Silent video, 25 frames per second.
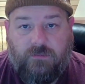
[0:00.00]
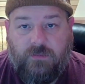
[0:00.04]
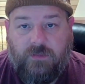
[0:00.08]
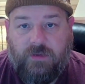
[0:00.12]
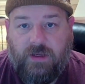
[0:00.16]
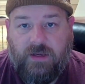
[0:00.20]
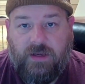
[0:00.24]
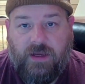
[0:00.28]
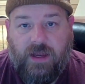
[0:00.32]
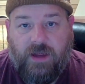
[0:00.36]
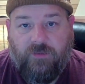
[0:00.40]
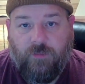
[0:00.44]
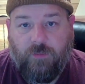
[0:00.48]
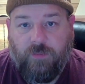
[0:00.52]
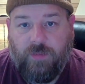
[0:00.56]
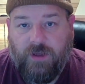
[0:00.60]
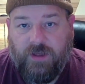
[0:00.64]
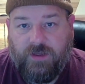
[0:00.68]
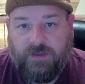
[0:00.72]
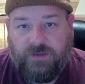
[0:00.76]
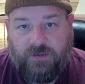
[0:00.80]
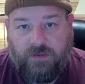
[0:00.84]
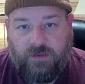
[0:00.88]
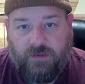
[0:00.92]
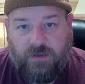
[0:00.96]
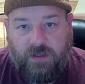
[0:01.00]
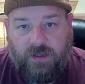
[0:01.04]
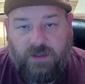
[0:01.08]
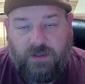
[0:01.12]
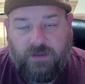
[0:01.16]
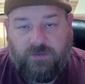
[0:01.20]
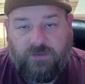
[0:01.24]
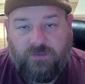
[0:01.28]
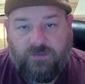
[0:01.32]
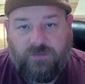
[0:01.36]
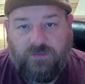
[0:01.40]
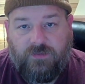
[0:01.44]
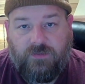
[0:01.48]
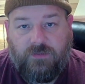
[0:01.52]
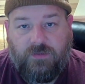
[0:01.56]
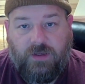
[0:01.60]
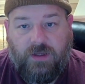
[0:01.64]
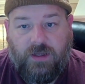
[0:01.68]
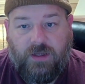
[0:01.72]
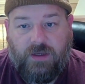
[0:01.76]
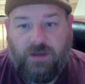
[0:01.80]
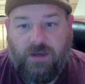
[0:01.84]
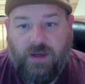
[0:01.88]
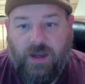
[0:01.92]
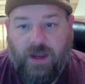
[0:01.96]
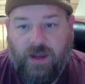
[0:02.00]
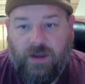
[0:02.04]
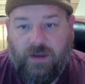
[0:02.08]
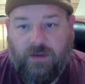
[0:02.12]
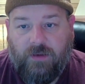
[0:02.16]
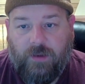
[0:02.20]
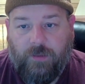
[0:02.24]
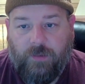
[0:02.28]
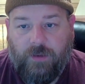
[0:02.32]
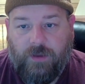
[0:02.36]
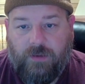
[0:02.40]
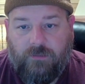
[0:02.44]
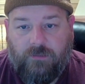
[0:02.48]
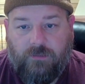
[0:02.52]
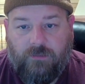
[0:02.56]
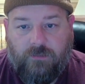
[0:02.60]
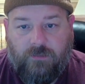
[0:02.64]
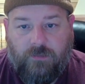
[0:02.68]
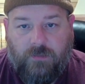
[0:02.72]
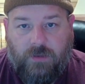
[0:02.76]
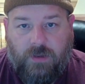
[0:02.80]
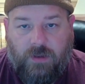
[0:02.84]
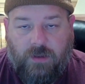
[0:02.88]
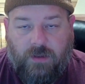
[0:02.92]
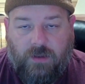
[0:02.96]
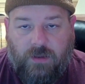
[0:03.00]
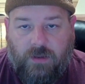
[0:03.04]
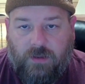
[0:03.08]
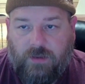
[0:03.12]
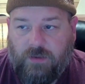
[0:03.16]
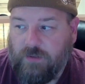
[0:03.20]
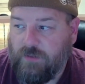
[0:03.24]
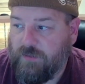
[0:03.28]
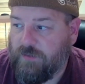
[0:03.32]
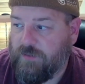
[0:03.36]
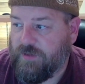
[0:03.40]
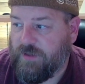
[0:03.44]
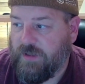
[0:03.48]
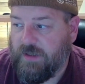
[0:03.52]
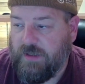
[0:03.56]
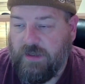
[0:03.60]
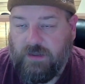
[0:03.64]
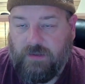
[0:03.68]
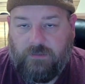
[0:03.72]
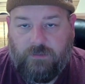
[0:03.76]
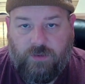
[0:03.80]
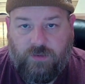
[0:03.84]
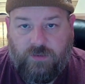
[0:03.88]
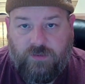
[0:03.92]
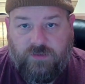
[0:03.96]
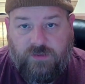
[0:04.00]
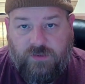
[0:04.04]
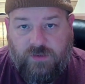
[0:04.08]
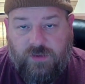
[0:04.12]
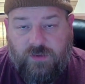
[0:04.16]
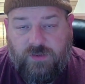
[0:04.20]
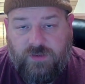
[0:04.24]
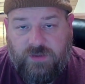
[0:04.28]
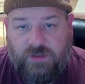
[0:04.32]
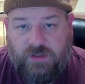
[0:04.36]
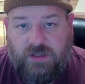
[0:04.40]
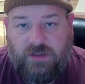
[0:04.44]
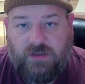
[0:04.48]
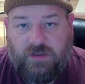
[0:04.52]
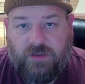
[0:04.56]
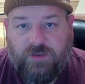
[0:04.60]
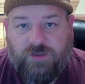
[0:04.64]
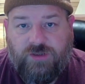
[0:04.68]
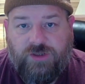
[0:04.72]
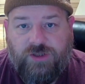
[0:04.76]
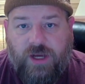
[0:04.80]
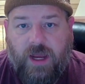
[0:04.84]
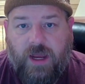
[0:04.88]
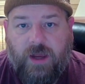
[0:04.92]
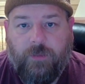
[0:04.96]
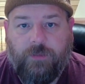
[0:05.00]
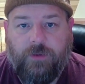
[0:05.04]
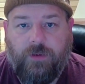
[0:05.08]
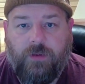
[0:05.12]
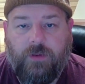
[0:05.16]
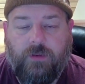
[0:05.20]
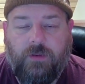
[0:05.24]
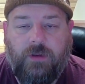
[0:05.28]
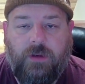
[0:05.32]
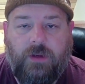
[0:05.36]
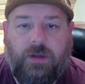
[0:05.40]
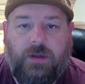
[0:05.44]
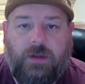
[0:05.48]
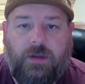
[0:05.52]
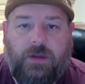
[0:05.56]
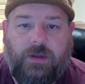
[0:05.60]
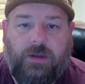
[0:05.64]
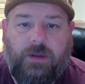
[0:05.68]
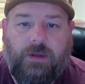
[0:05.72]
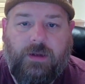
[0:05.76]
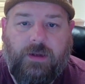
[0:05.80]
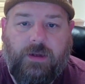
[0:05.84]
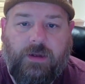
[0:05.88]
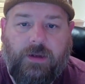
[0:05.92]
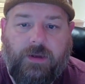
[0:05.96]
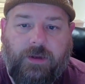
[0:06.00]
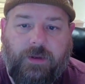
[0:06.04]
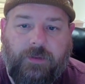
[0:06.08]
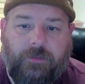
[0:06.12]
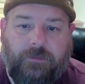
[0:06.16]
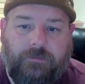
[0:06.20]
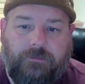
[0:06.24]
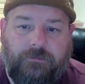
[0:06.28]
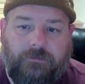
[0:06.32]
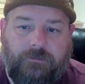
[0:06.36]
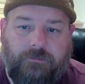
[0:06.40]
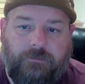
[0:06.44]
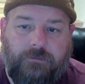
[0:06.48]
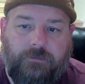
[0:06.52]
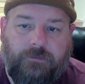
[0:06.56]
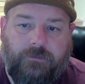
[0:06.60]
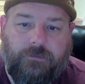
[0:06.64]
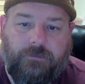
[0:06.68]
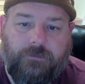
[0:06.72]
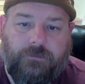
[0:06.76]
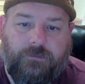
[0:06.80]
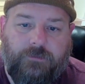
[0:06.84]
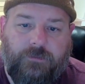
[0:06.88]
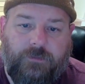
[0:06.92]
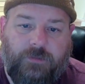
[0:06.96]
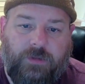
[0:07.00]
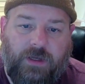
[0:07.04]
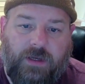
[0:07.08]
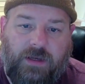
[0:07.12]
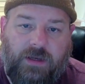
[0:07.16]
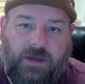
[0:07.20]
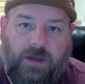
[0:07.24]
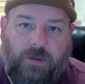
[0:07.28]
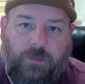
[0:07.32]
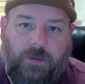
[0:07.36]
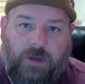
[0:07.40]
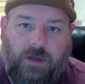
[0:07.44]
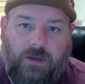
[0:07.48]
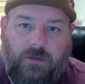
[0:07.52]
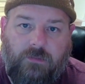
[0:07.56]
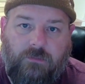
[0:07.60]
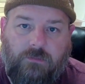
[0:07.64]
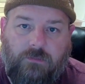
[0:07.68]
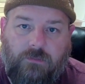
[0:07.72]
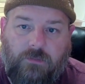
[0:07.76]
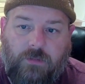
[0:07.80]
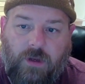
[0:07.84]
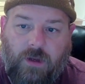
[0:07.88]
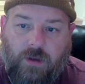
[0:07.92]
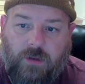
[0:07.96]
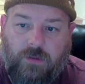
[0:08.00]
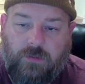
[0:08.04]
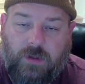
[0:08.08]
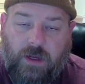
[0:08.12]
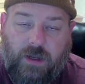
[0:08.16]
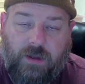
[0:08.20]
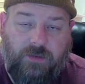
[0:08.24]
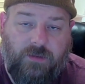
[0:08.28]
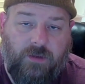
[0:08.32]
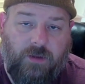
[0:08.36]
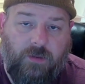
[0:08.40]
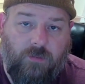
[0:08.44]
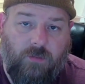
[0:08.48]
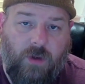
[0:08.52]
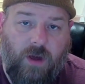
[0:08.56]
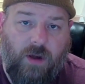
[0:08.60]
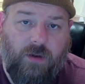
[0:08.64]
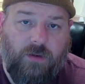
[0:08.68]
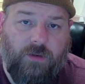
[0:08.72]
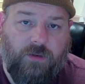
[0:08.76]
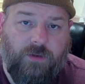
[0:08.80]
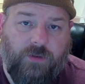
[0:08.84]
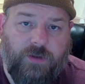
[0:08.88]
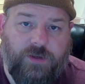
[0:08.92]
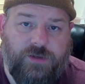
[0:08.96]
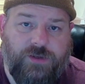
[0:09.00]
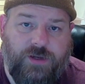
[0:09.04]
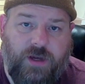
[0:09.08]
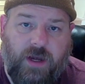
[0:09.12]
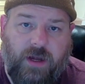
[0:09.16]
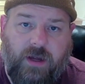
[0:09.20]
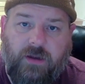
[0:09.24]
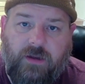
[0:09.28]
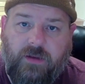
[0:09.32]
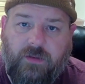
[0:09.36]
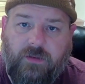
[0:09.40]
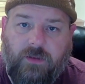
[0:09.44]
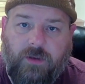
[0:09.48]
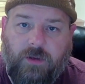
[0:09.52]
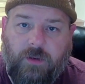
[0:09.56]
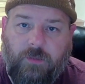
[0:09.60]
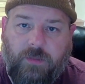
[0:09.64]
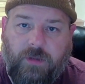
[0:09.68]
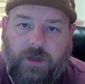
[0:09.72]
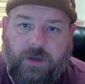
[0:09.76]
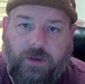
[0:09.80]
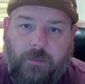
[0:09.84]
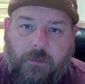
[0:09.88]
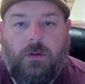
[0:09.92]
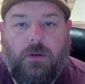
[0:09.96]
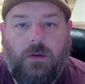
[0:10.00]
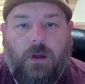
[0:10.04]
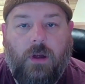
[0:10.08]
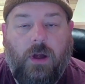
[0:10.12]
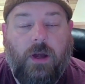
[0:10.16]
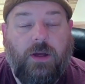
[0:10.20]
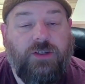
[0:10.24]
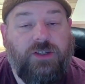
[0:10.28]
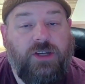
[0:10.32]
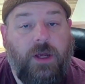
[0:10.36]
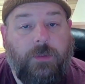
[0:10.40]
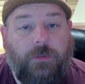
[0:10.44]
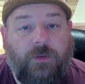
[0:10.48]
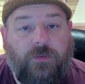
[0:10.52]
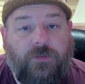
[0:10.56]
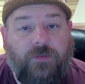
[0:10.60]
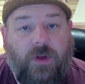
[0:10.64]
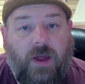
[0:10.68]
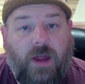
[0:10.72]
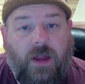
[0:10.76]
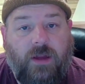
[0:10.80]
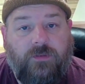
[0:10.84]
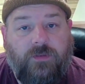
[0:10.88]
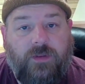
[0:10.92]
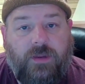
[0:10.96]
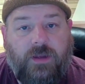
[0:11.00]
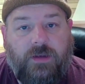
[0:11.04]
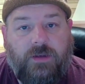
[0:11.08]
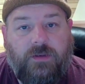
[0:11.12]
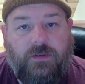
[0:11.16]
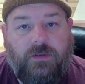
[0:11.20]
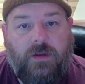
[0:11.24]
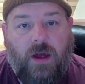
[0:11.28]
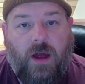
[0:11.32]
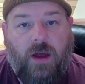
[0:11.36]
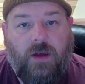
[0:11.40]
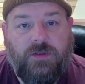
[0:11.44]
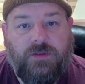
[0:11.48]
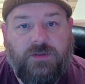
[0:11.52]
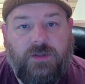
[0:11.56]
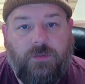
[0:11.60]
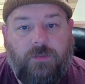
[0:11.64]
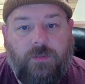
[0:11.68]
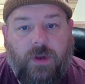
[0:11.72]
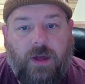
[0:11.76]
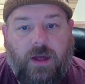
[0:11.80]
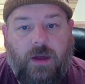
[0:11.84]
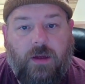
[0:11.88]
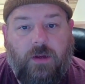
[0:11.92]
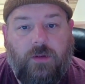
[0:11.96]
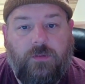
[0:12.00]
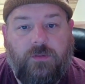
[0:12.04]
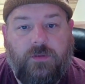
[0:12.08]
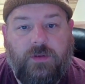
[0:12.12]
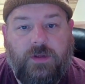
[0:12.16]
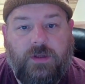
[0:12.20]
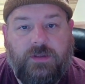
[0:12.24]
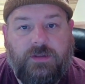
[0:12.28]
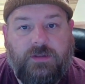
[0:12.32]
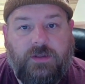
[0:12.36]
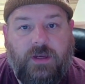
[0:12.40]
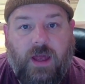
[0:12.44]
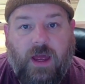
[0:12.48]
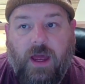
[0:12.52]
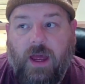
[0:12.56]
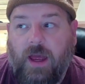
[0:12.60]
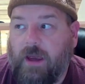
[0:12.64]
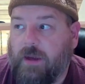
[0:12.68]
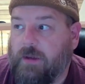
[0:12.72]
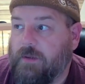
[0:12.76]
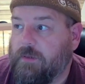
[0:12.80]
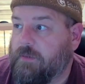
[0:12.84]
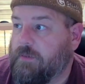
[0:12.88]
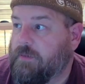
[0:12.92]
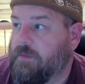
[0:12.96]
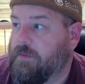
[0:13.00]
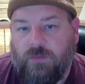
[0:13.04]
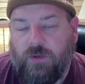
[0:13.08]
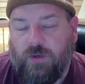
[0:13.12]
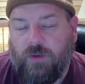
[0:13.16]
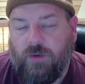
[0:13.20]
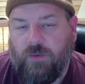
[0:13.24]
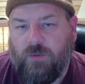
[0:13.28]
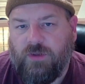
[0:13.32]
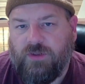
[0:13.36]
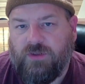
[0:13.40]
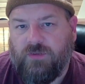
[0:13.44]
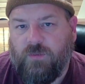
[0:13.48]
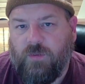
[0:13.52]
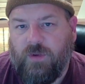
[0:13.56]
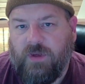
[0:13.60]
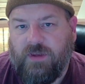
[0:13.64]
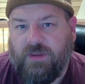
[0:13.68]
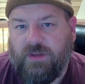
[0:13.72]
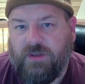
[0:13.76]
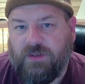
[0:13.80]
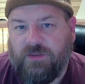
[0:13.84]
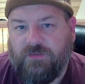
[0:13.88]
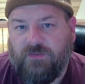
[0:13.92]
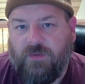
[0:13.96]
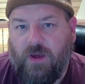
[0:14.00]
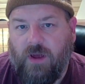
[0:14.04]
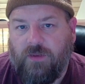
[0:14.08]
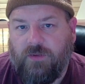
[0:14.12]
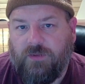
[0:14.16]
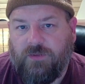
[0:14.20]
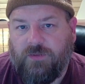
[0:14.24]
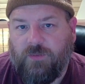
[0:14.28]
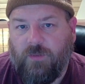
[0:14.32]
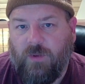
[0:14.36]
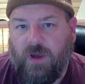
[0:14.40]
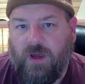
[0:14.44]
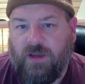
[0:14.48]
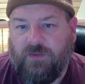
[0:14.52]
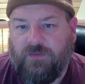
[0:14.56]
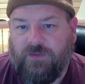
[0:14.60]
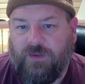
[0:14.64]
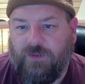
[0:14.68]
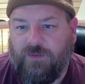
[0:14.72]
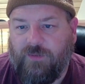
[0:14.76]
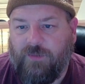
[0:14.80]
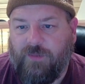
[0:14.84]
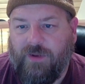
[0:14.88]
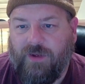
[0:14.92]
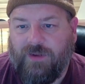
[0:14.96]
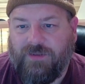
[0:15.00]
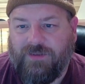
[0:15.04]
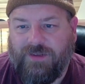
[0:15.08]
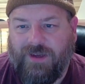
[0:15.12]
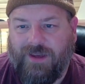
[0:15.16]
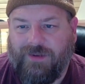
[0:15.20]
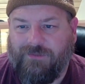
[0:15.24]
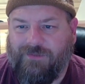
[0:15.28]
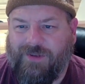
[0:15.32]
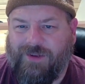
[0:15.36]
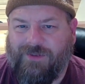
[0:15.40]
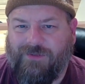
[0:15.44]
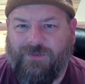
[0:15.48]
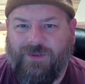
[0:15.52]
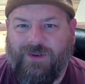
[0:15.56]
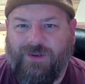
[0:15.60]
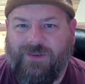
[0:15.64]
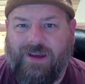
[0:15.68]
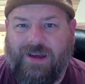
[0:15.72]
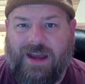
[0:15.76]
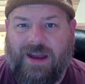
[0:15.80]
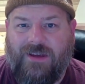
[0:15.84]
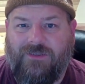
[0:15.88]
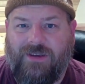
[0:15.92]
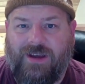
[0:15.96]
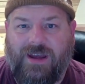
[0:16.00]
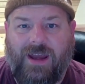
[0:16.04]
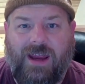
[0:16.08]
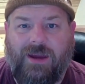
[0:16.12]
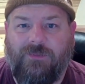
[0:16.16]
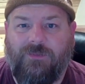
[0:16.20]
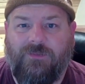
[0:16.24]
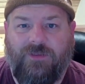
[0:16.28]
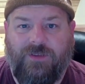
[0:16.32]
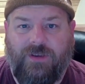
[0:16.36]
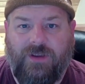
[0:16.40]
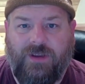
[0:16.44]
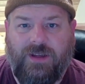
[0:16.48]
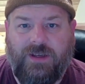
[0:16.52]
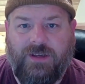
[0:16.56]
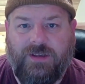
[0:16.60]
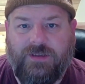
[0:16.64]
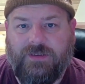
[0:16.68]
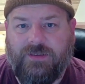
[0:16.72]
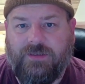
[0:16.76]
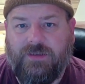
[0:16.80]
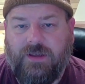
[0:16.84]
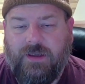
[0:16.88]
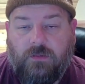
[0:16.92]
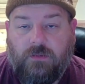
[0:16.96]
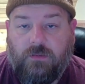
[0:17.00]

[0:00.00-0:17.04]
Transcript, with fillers: Didn't have a place to live. Didn't have. I mean, you see, you you see this chapter um, condemning, you know, I think modern Christianity a little bit. All right, chapter five then talks about this guy who was with his father's wife. Even Paul's like, man, we don't even have a name for this.